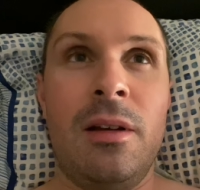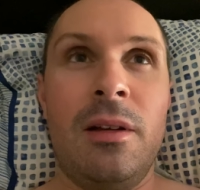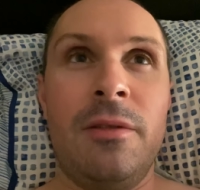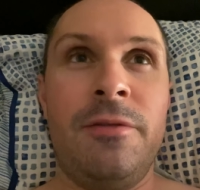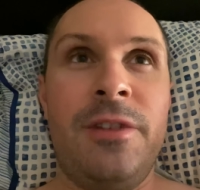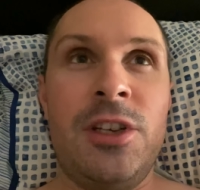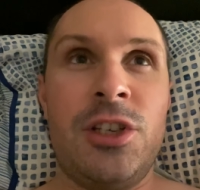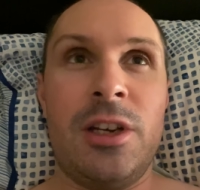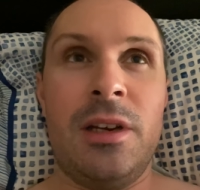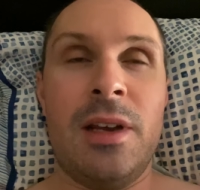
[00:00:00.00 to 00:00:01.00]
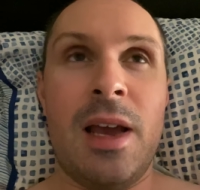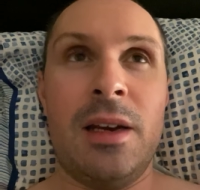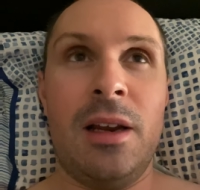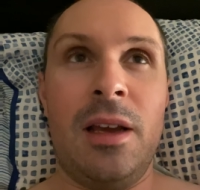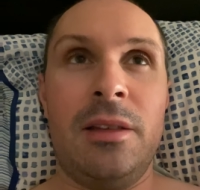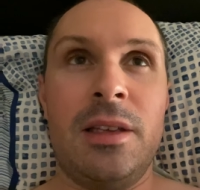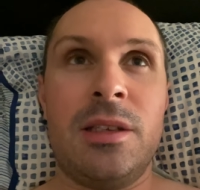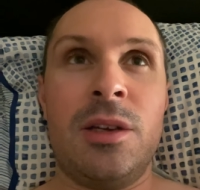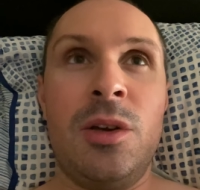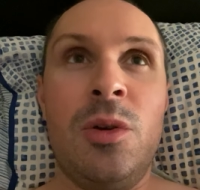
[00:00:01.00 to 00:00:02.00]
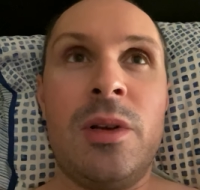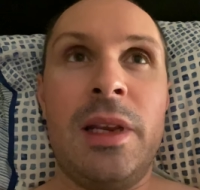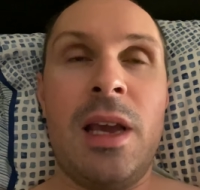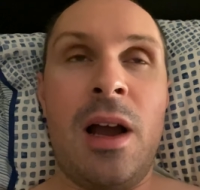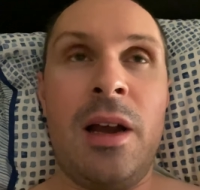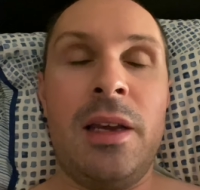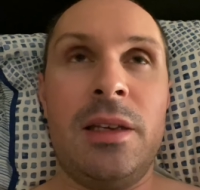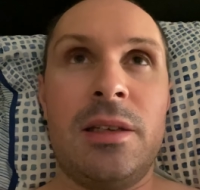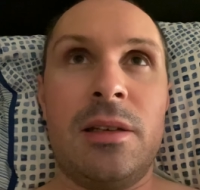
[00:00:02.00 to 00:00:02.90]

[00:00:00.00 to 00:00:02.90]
vision and like this googly eyed